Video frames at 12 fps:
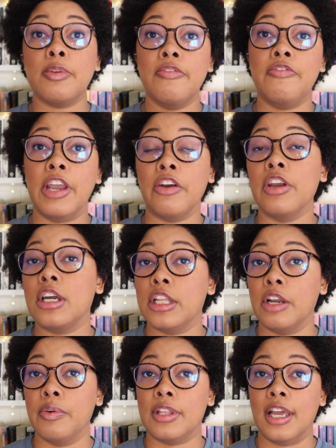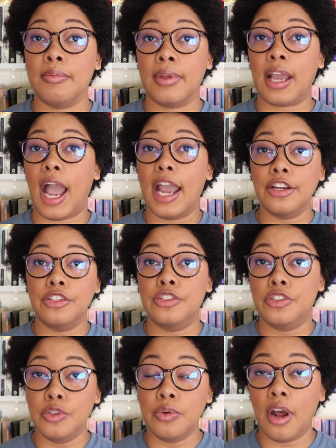been very clear with him, like, I
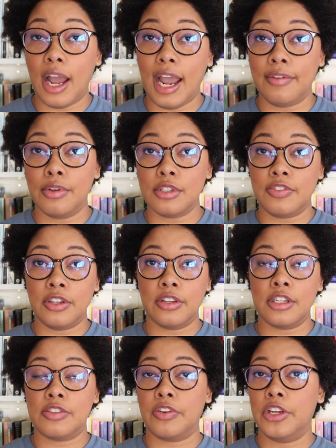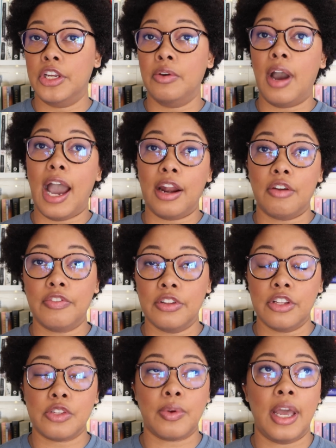do not have those feelings for you, I don't feel
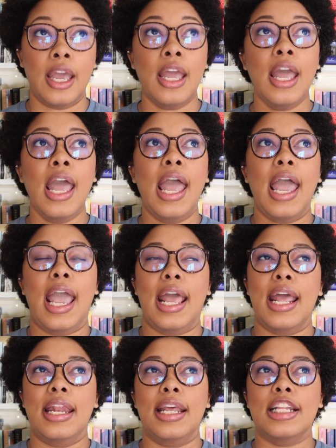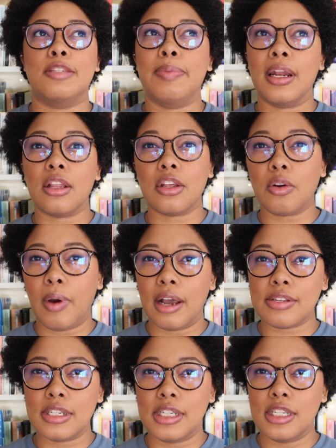this way. And it's been a little
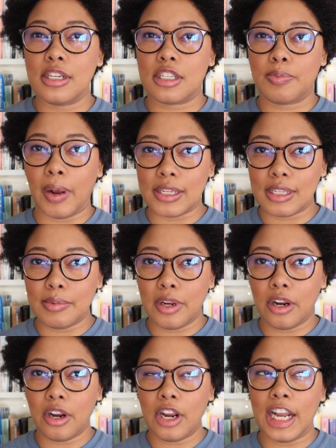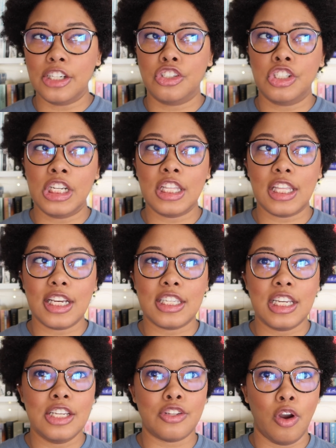while since he's expressed them to her, and she thinks
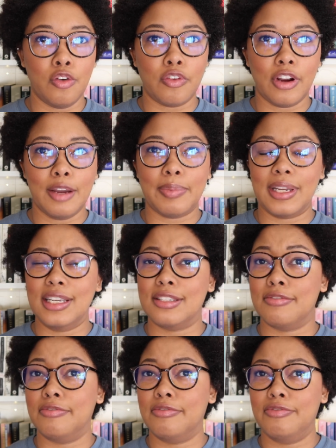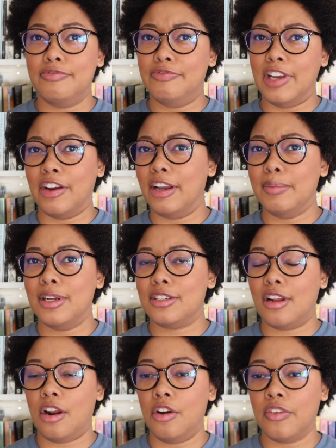he's over it, but he's very much
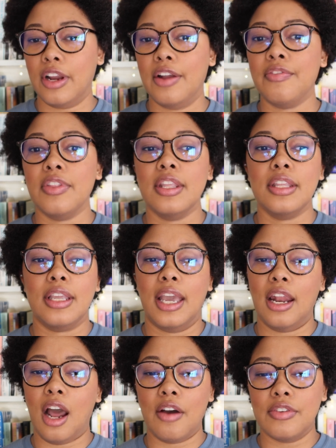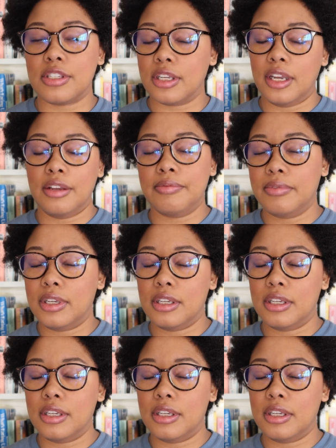not over it. And obviously